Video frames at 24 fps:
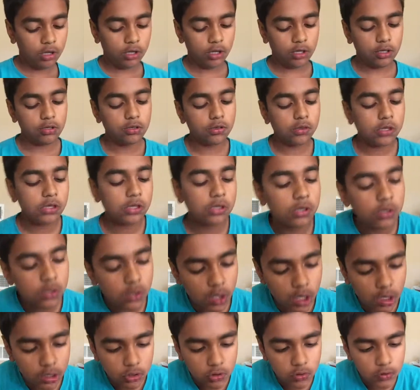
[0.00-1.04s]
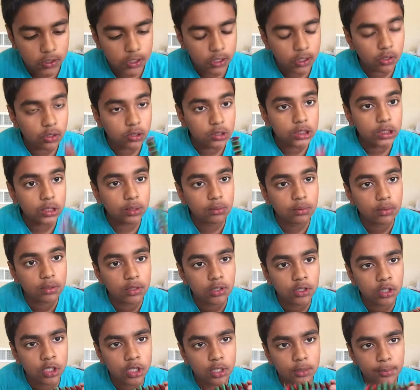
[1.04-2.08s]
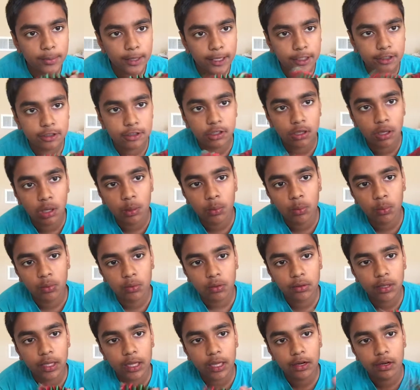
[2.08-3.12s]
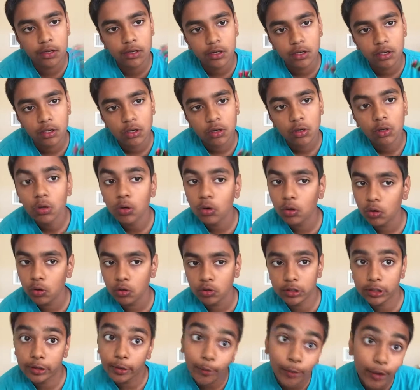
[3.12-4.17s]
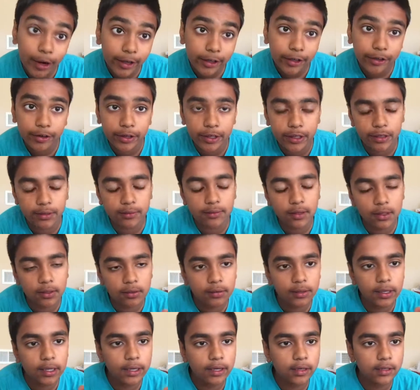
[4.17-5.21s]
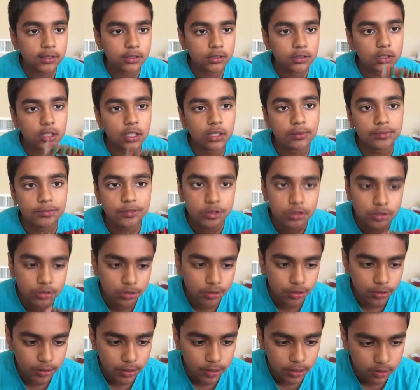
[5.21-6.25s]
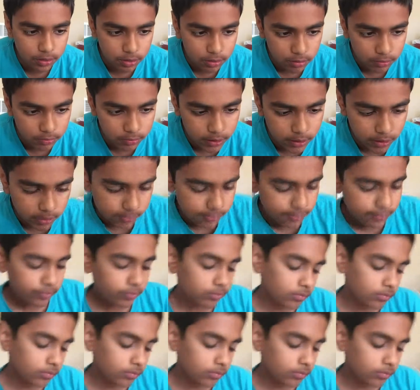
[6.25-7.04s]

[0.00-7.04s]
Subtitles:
Like you can make some that are only 1 green and 1 red instead of 2 green and 2 red.